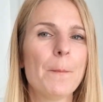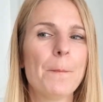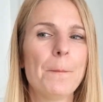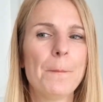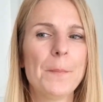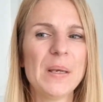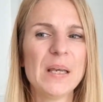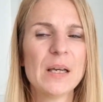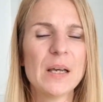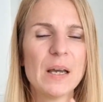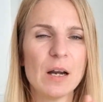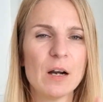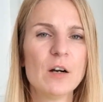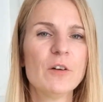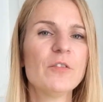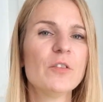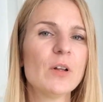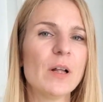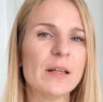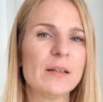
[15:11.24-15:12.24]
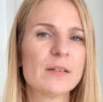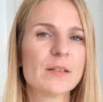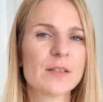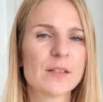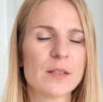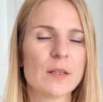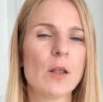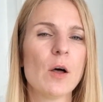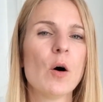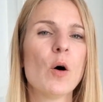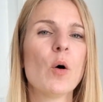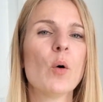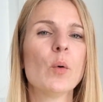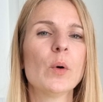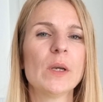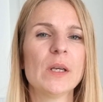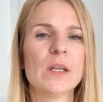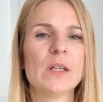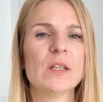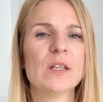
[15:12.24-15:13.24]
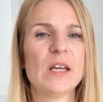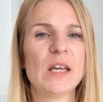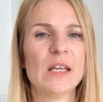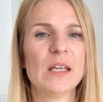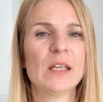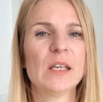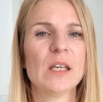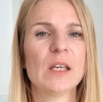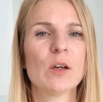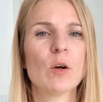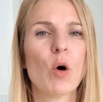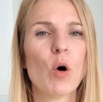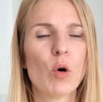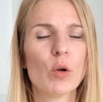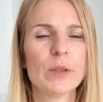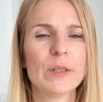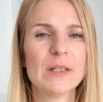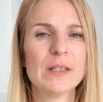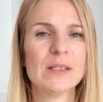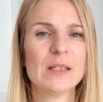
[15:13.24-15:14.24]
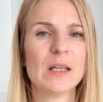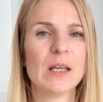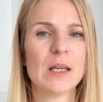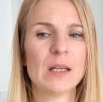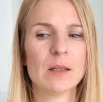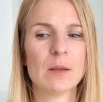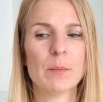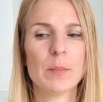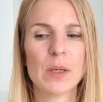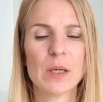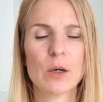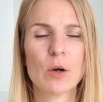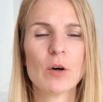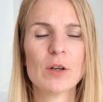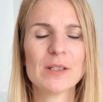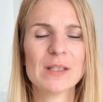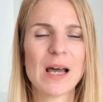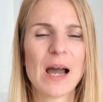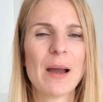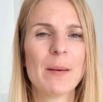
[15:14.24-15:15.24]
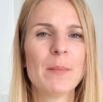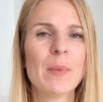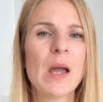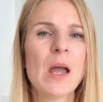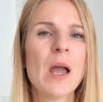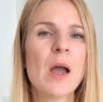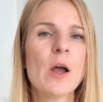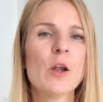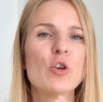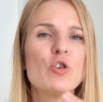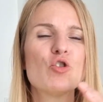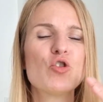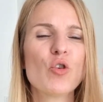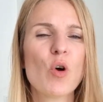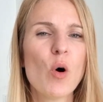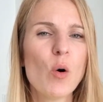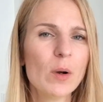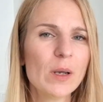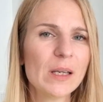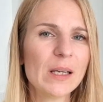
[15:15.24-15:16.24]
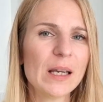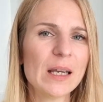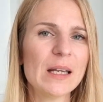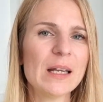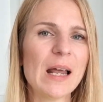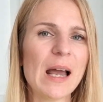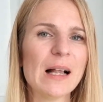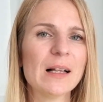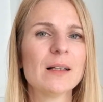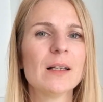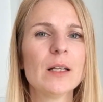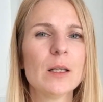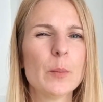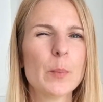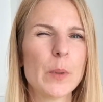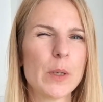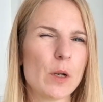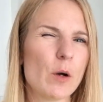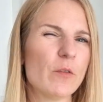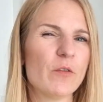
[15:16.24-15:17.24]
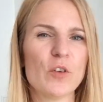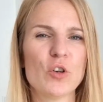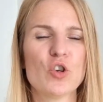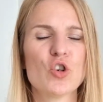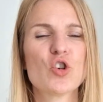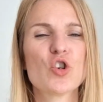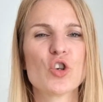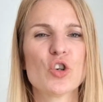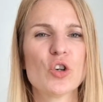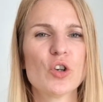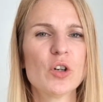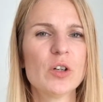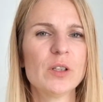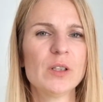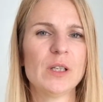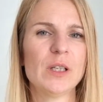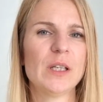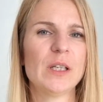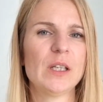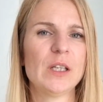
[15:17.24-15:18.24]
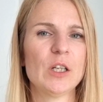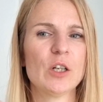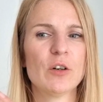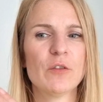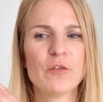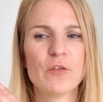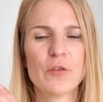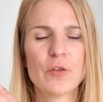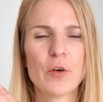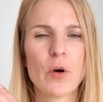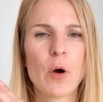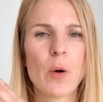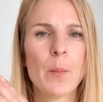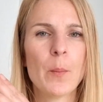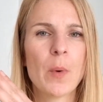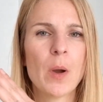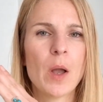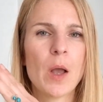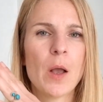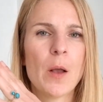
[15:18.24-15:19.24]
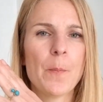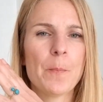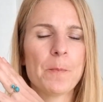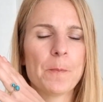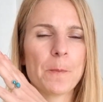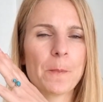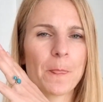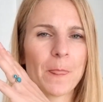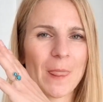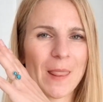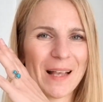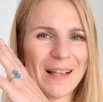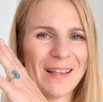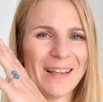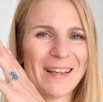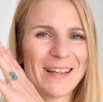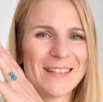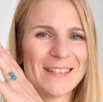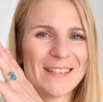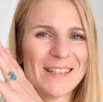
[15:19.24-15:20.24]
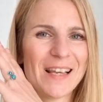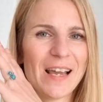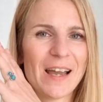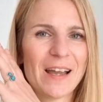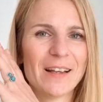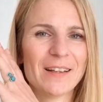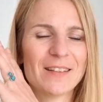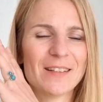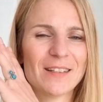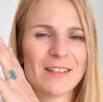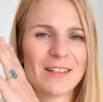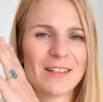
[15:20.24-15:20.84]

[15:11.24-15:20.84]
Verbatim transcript: be careful and slow in taking all this in because I'm drawing in a little bit of a journey here from, like I said,